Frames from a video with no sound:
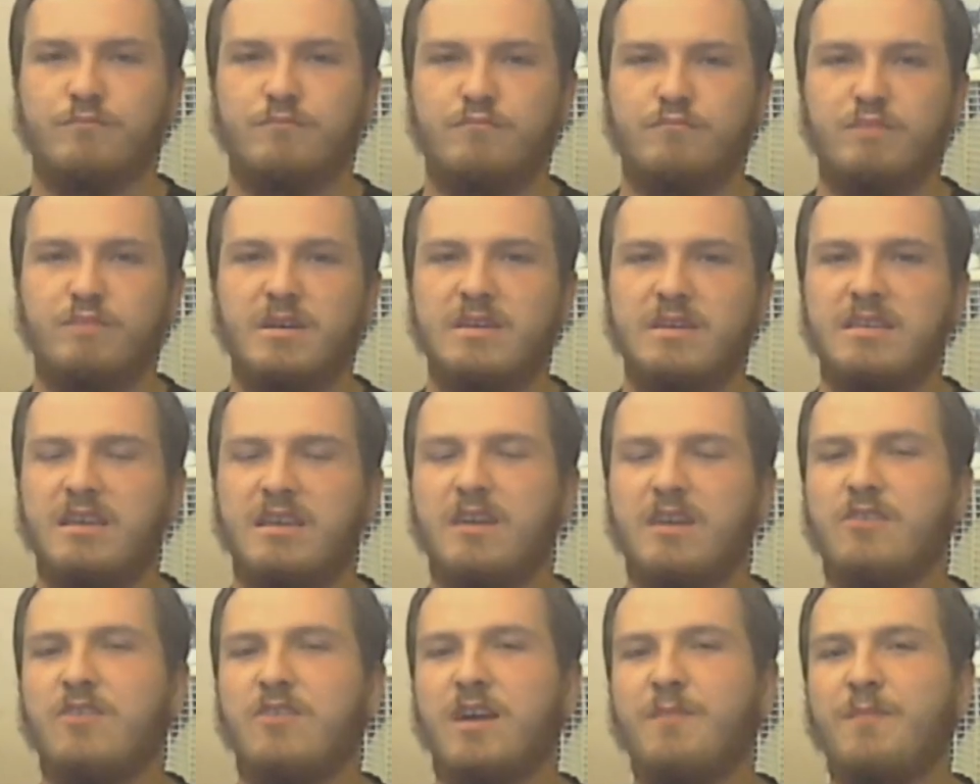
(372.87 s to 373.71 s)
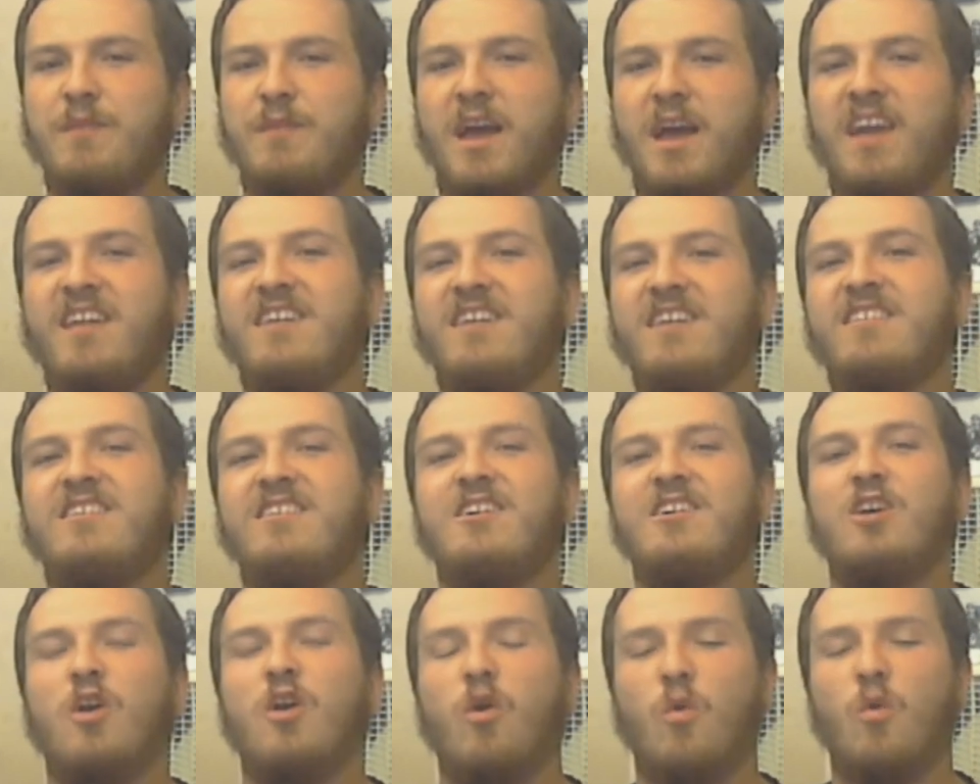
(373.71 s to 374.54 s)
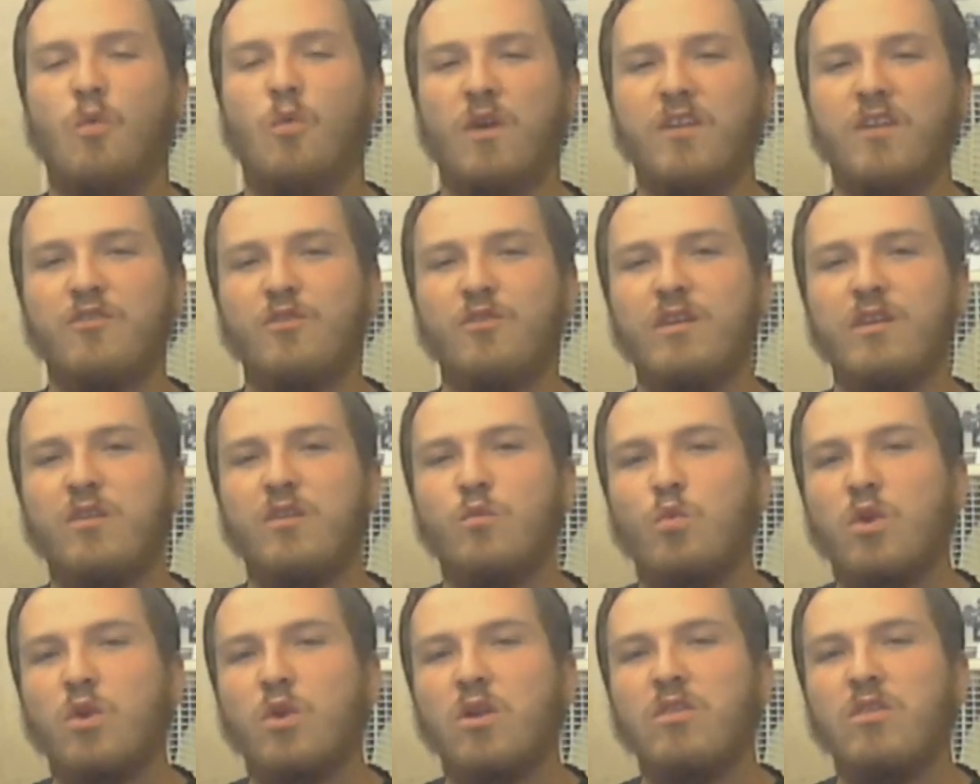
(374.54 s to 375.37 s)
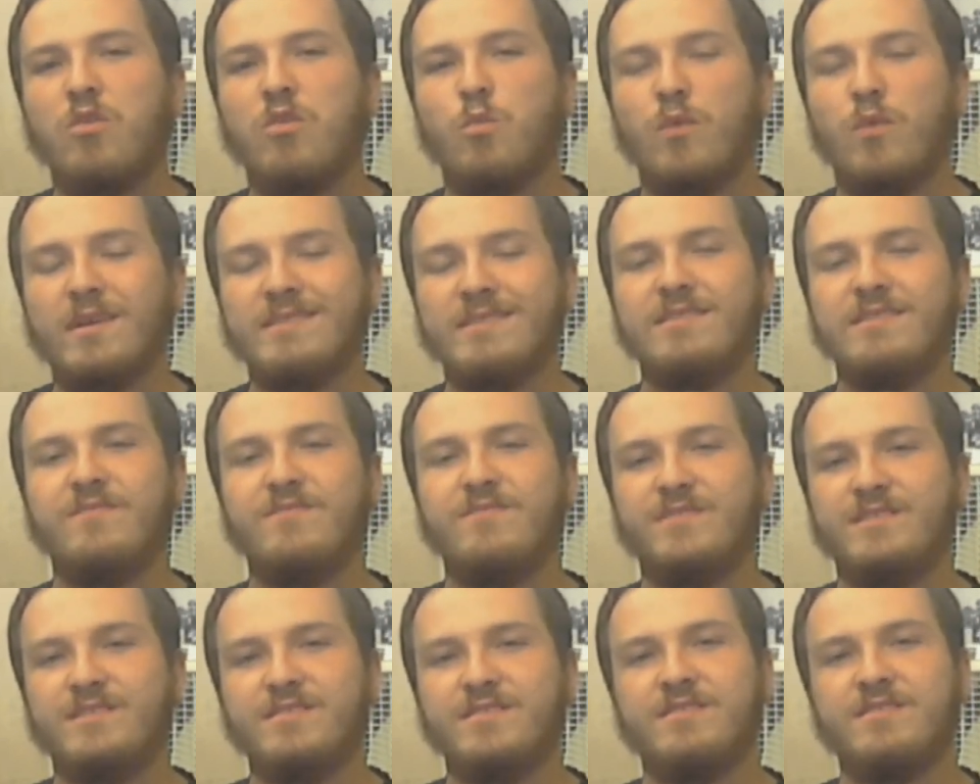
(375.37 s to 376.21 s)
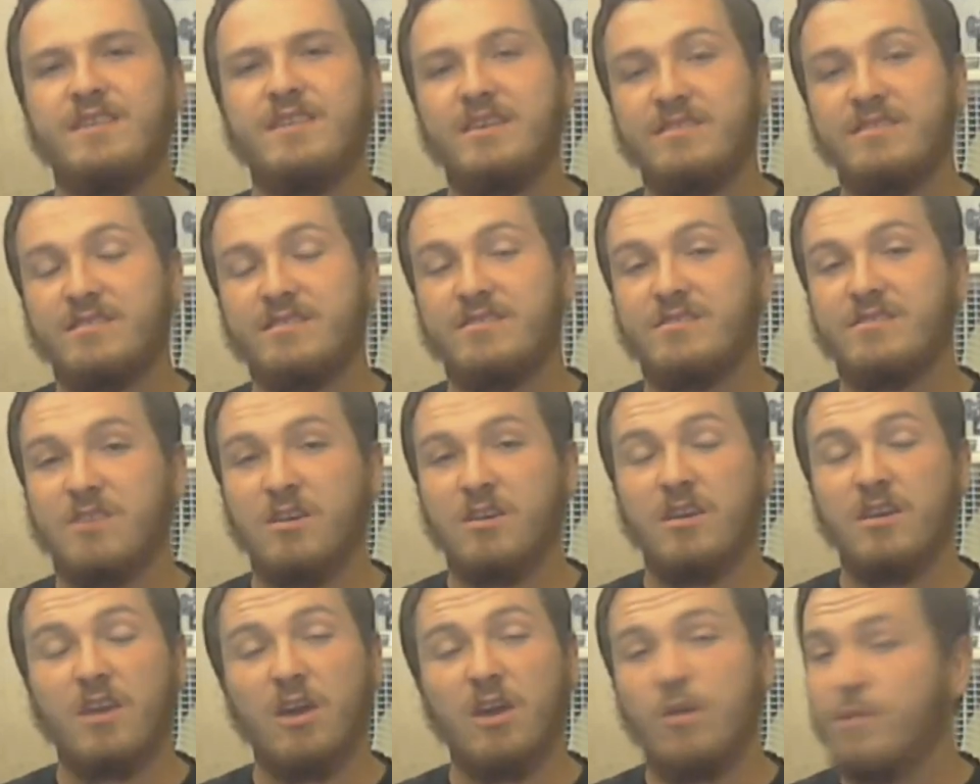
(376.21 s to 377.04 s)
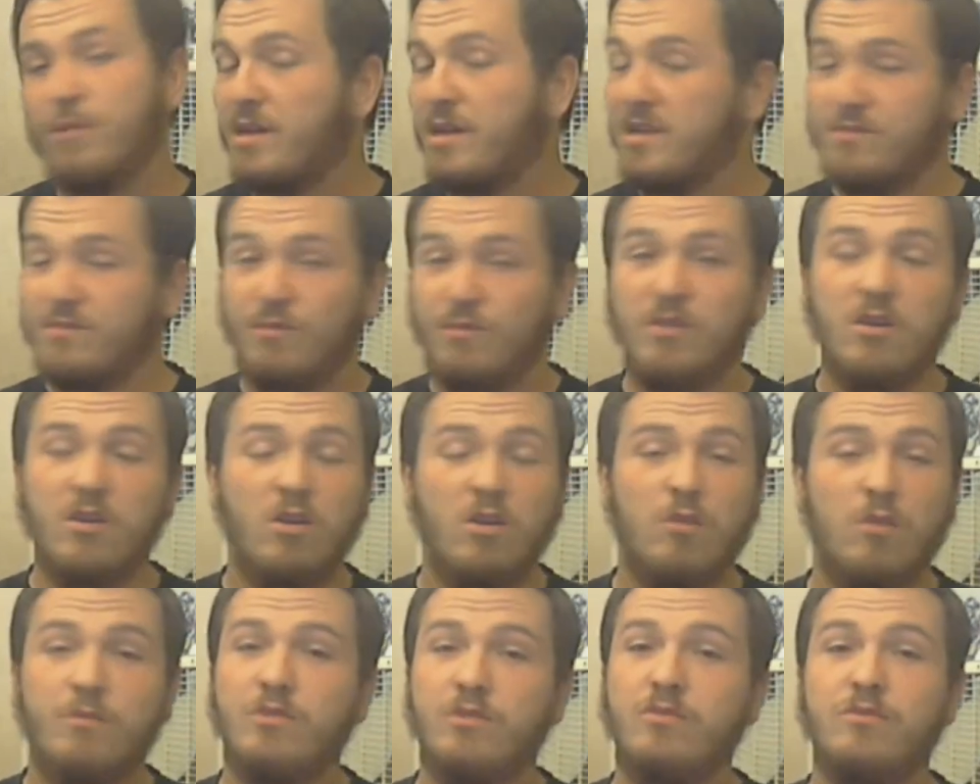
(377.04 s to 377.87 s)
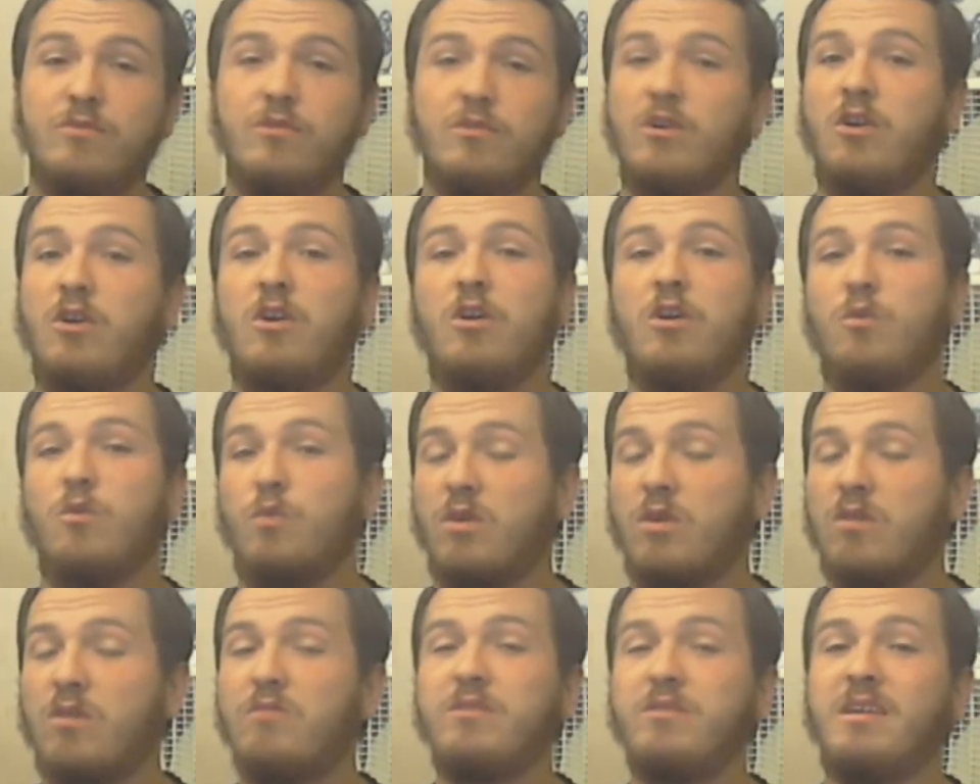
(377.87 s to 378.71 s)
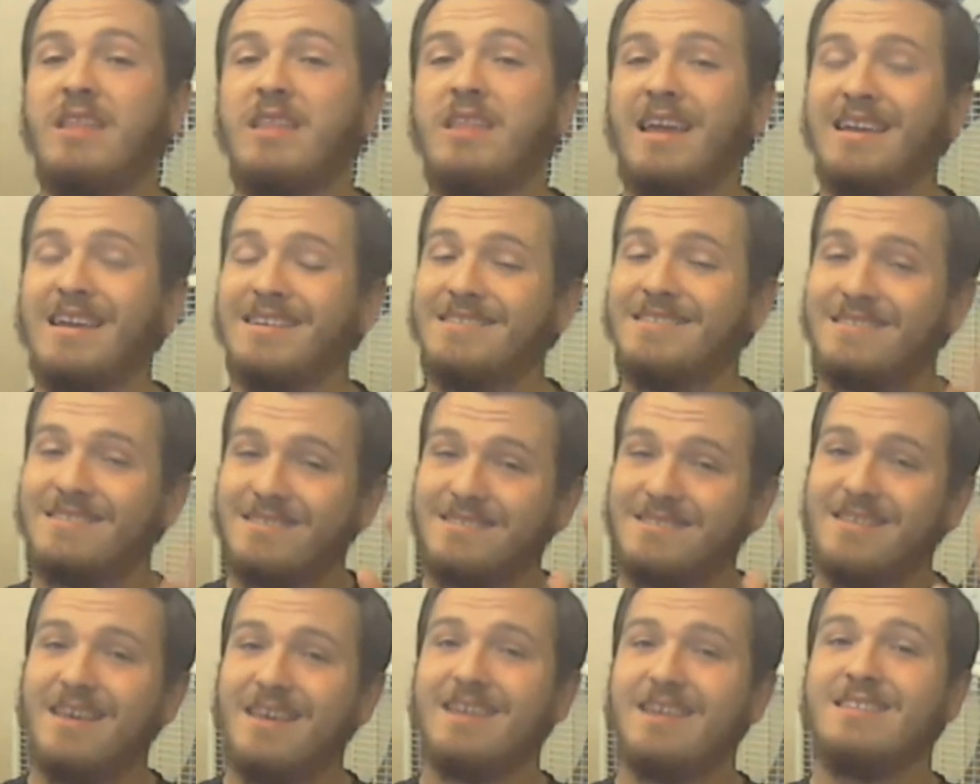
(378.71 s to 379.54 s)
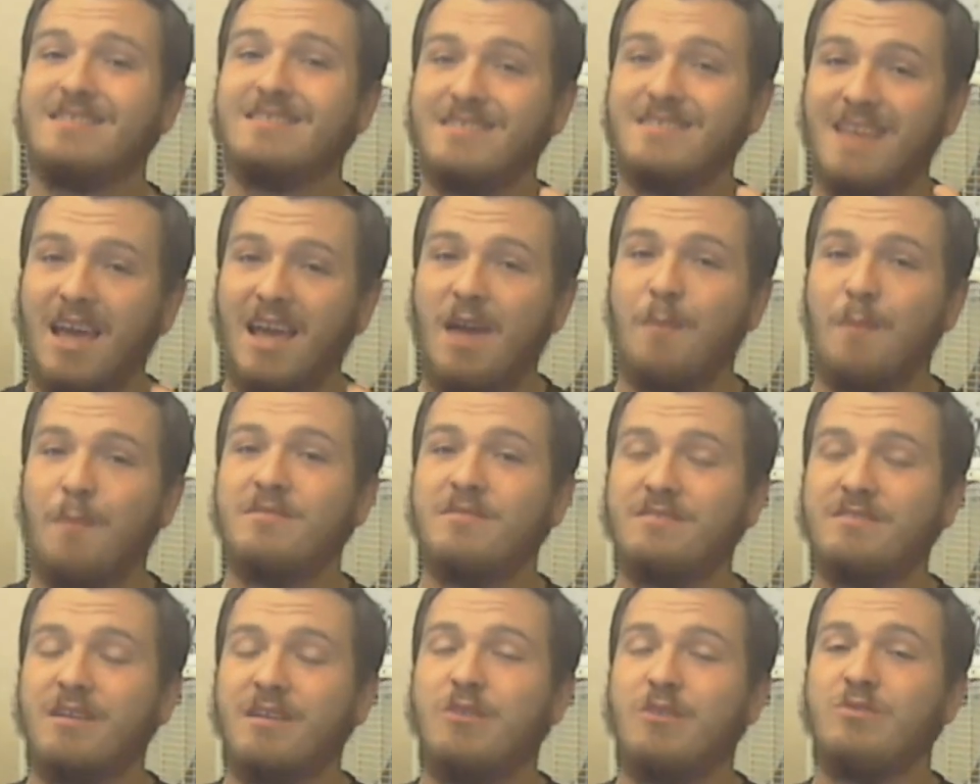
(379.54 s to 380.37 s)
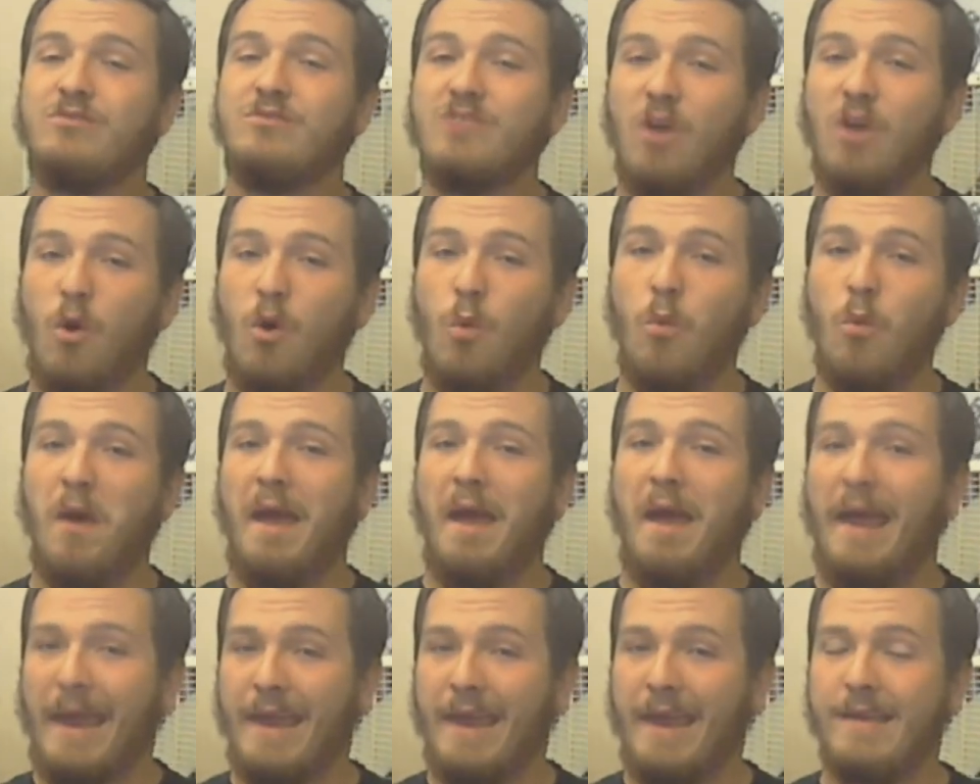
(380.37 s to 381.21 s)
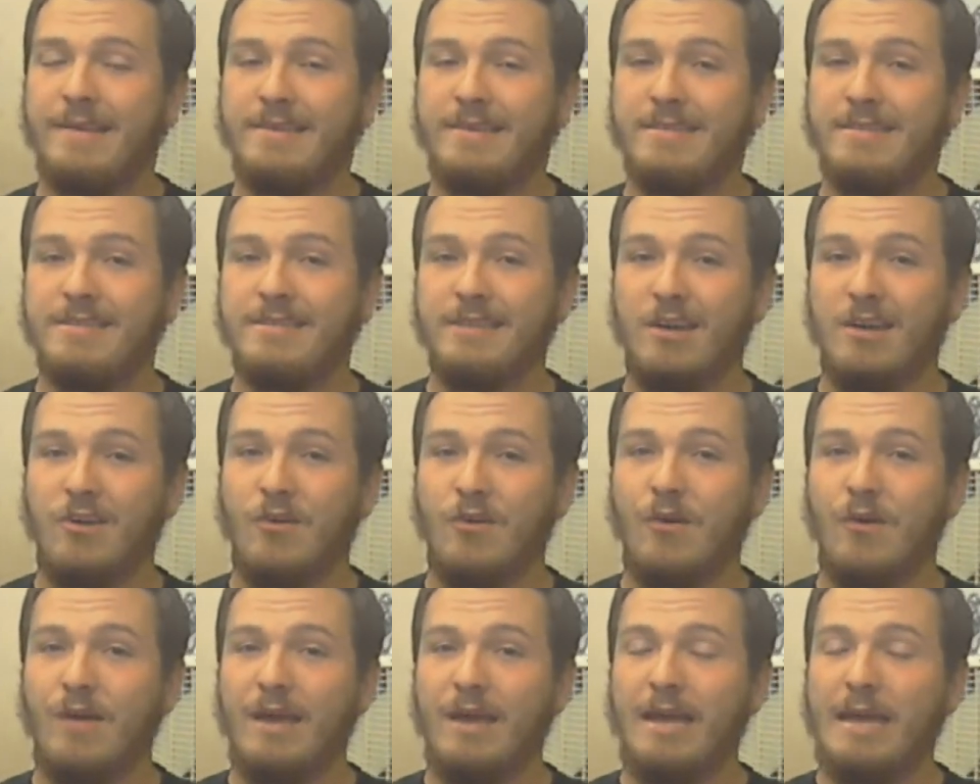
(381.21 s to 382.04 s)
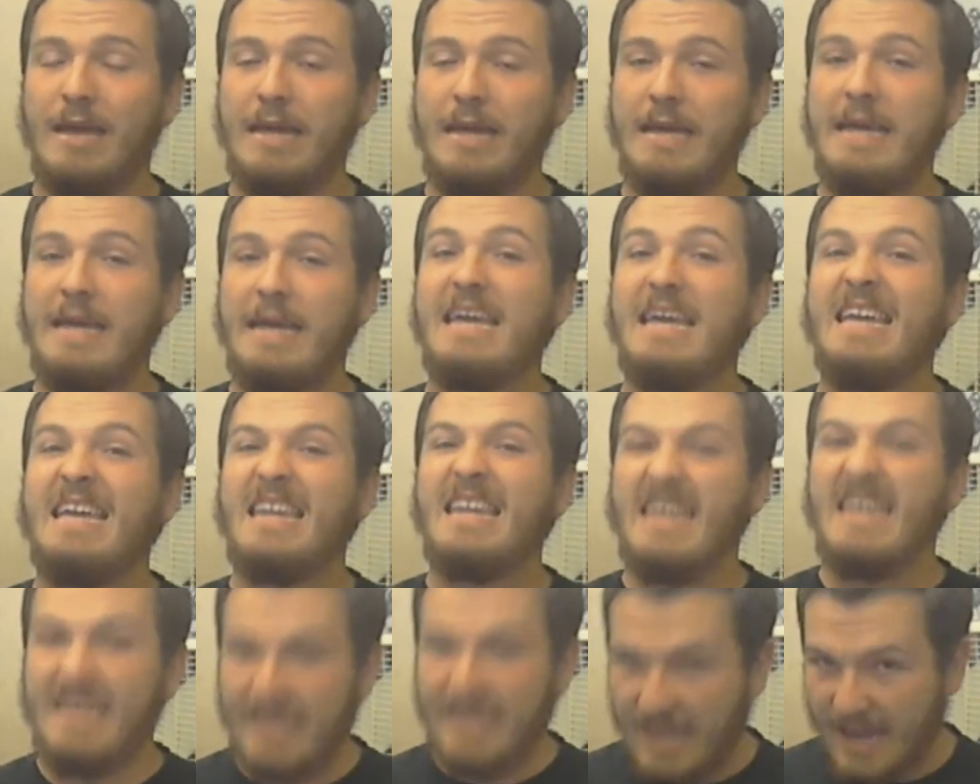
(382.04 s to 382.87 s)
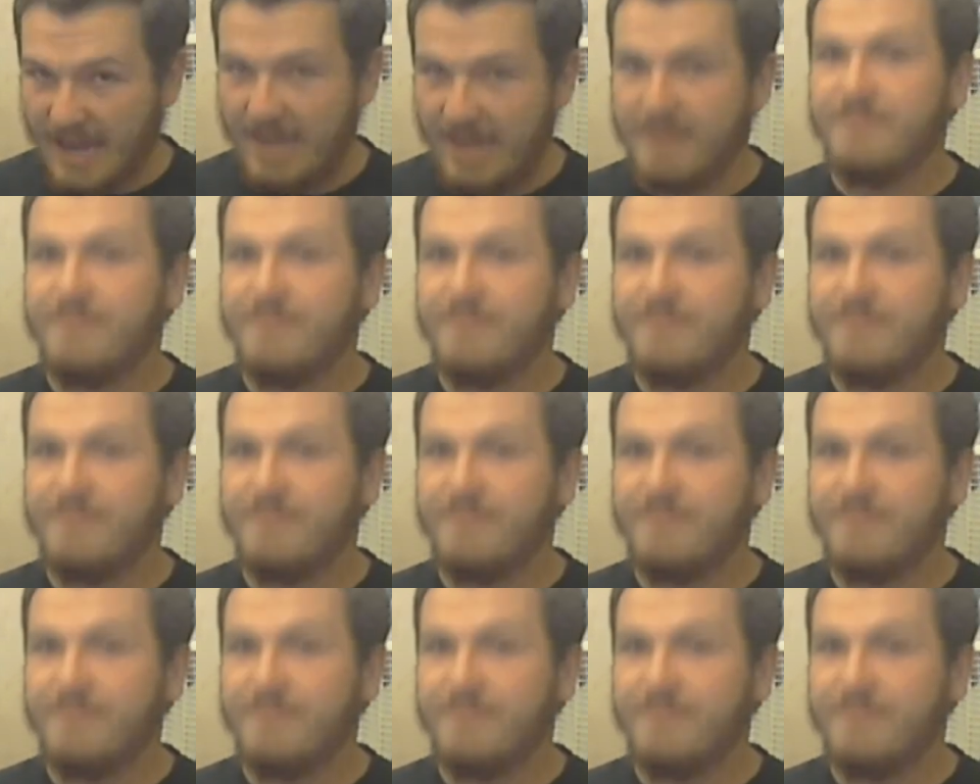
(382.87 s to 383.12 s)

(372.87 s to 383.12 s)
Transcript: But, you know, I'm kind of wondering where the rest of this season's going to go because we're almost, we're only like six episodes away. So, yeah.